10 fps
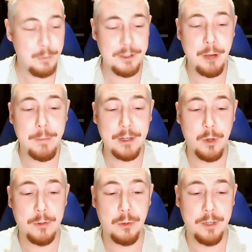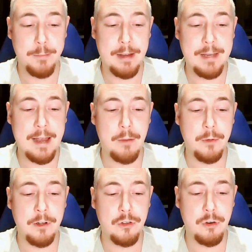but to go back to what I was talking about, yeah, I'm
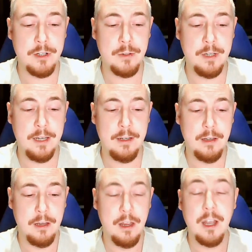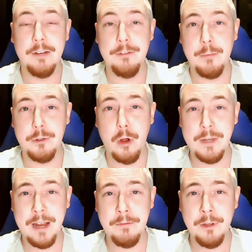going to try doing it kind of from a
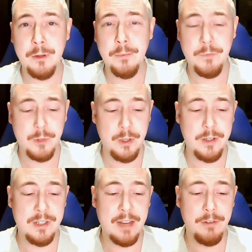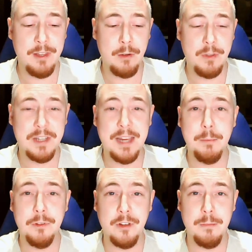top-down view, so you can see everything on the
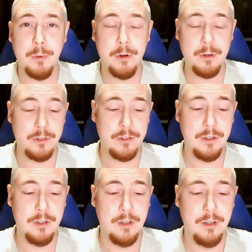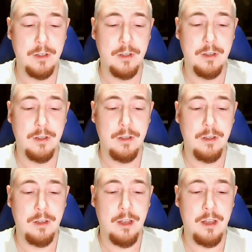table as I unbox.
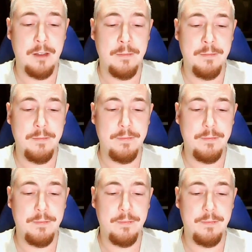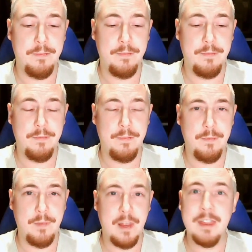Um,
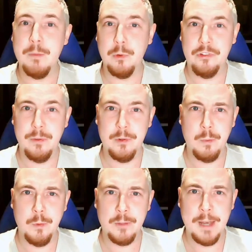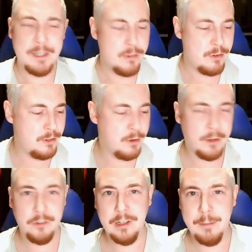and then we'll see which one works better, and you
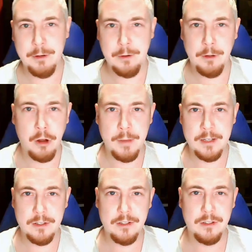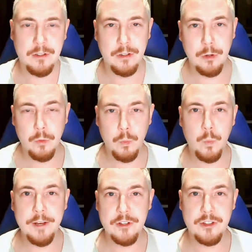guys can let me know in the comments
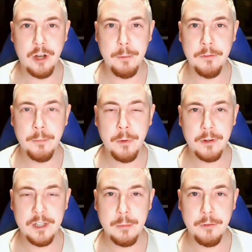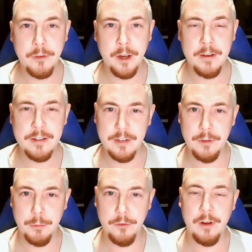which type of unboxing you prefer, as in if
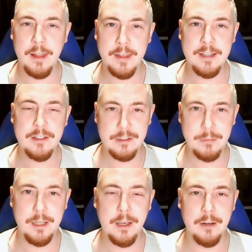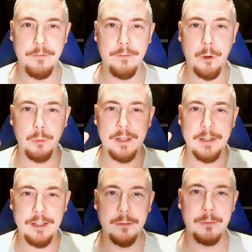you prefer like this, me kind of holding
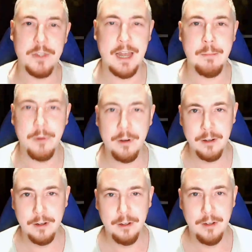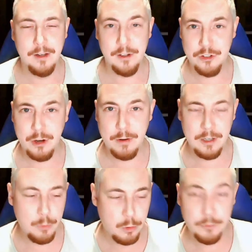things up to the camera and showing
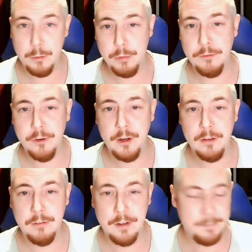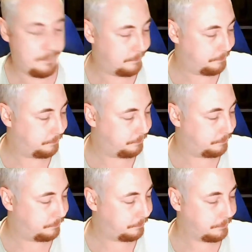you, or if you prefer, um,
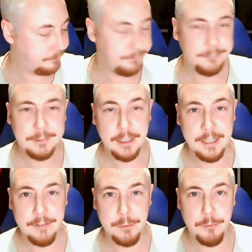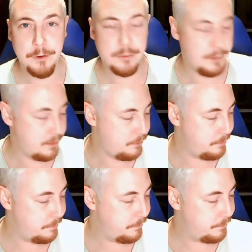yeah, if you prefer something
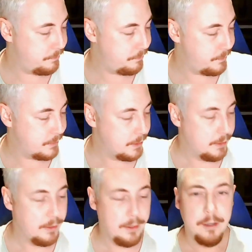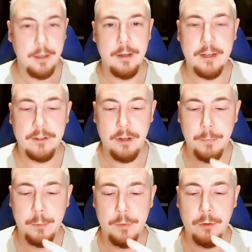different. Next
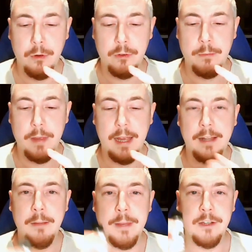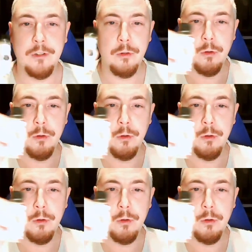up, we've got some elemental